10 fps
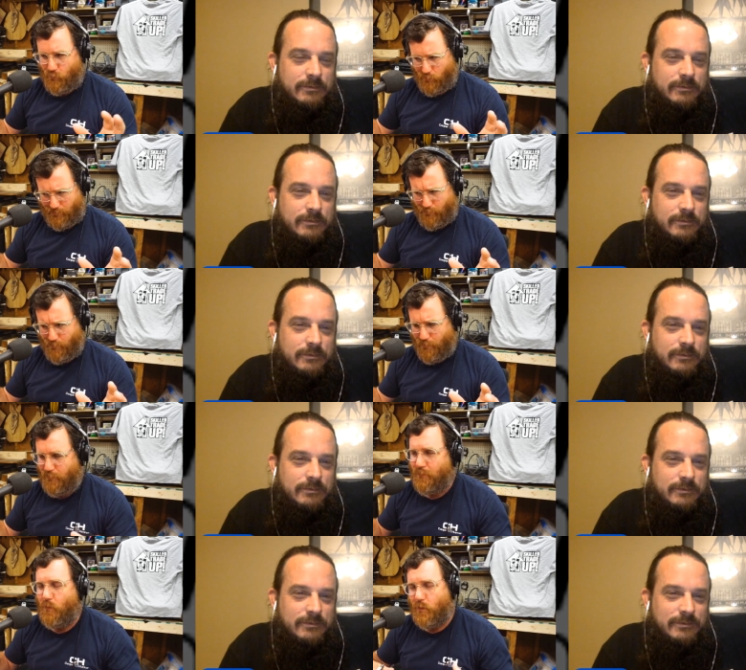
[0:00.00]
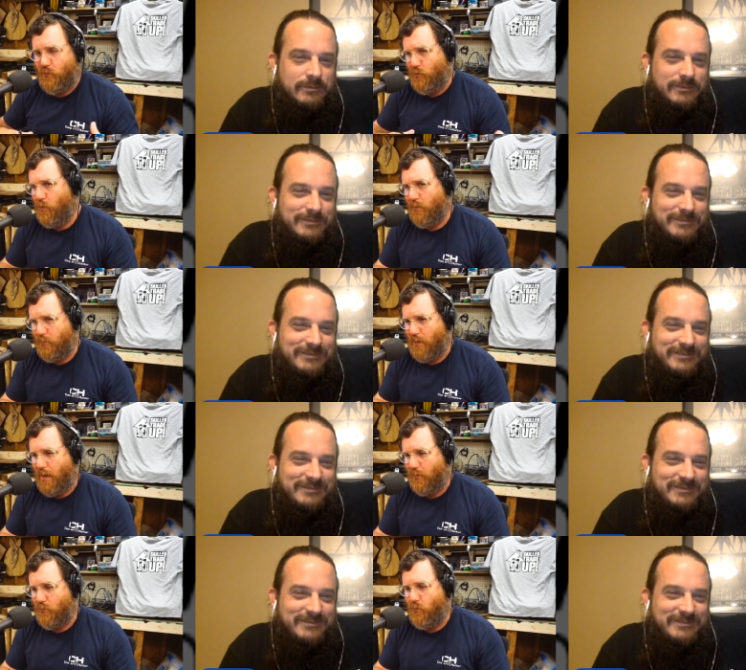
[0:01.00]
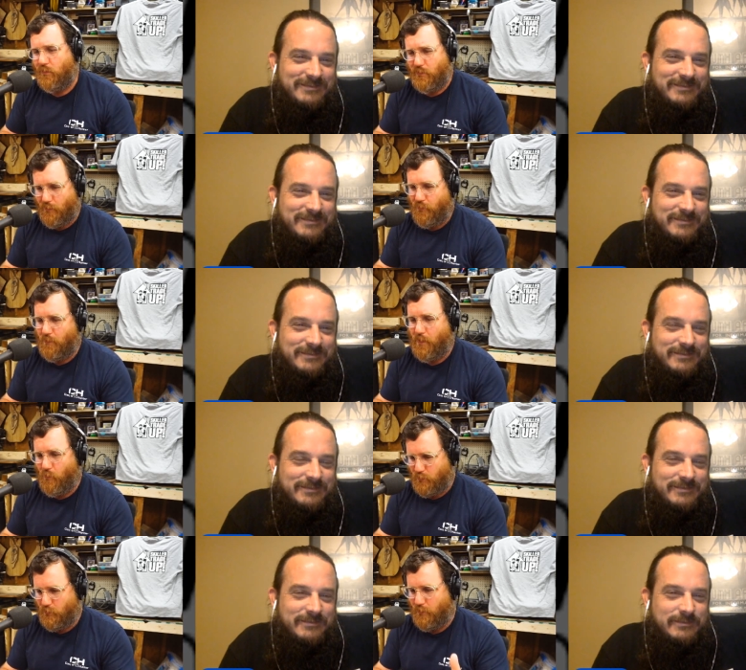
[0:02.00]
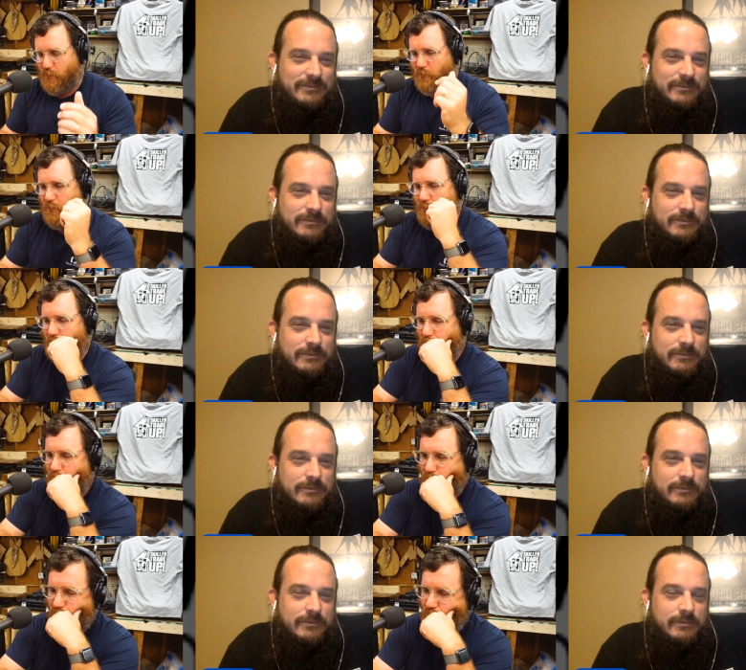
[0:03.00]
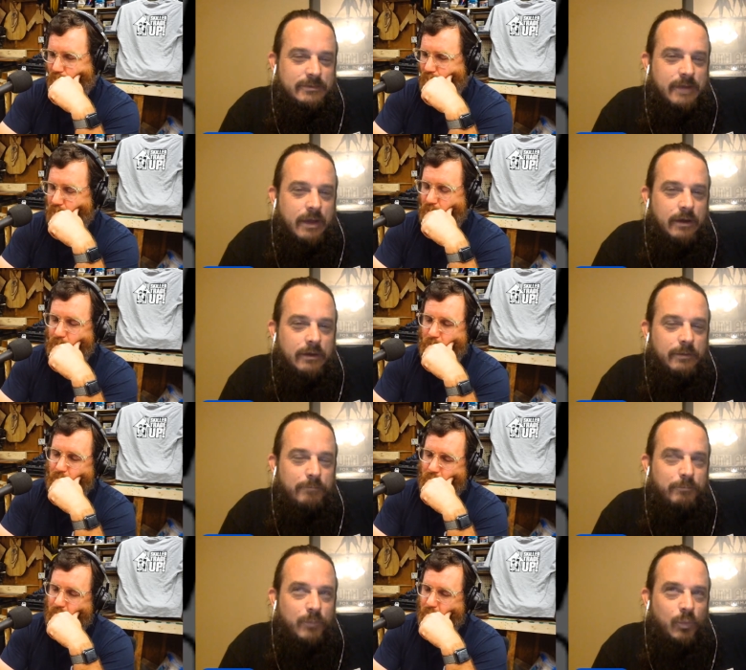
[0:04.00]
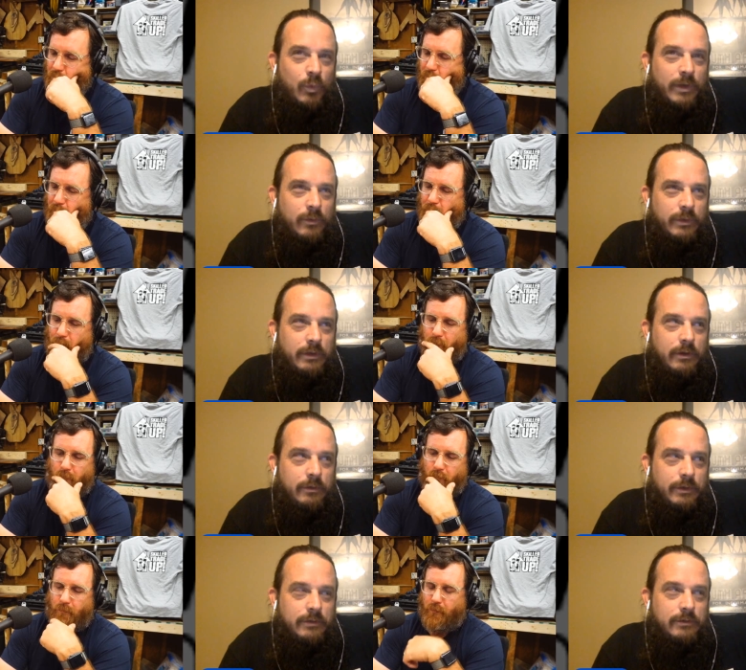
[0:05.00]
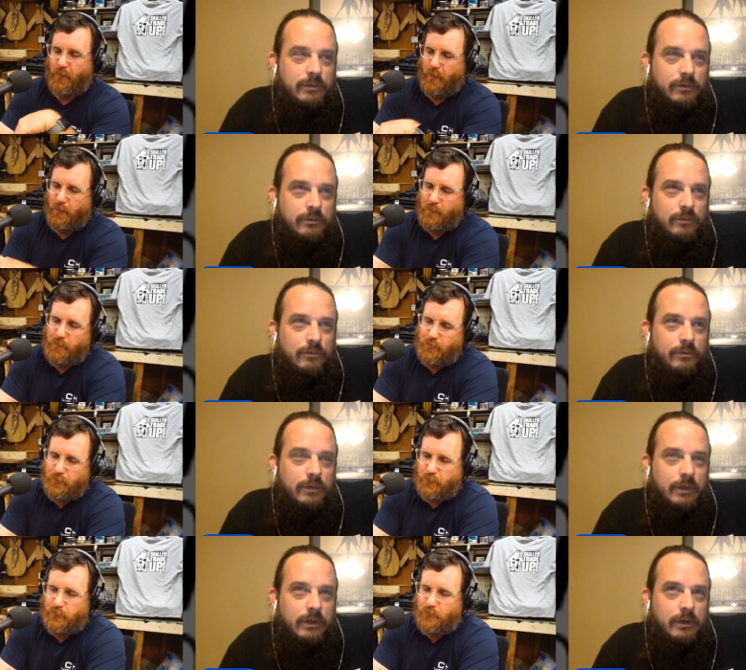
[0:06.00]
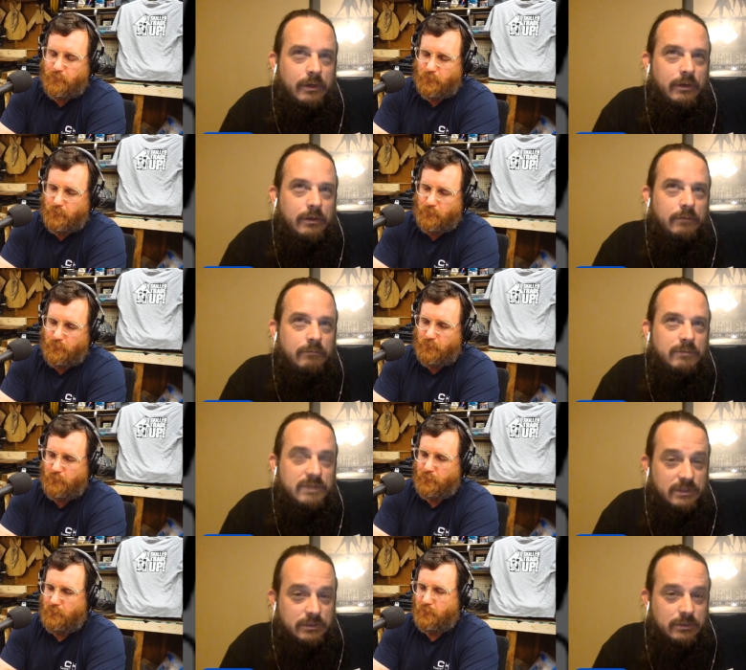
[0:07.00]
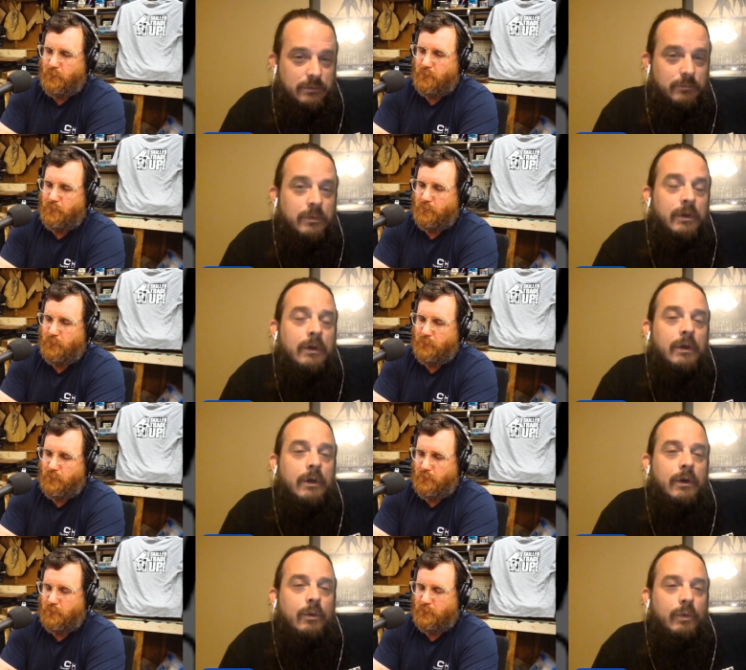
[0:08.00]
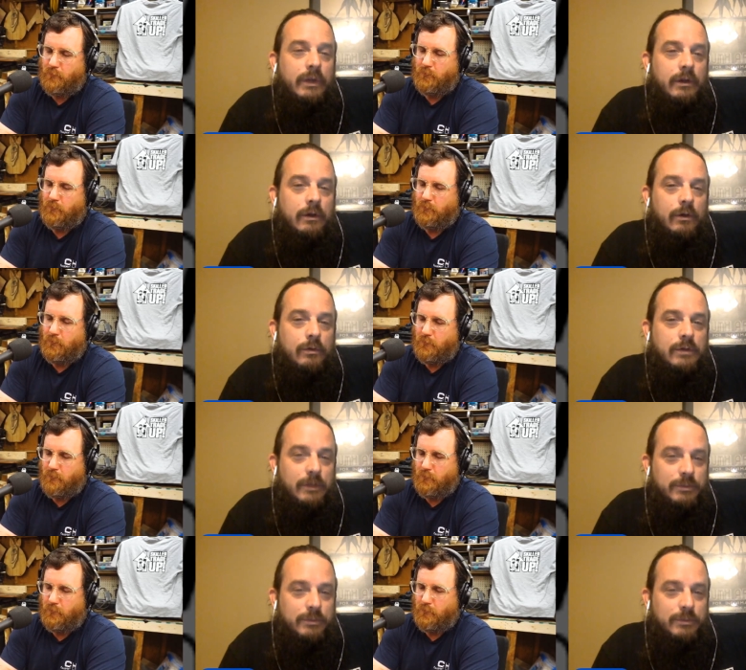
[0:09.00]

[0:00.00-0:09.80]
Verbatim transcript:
Speaker 1: quote unquote, worth two hundred dollars? What's different about what you do?
Speaker 2: Um, when we go into a system, we go top to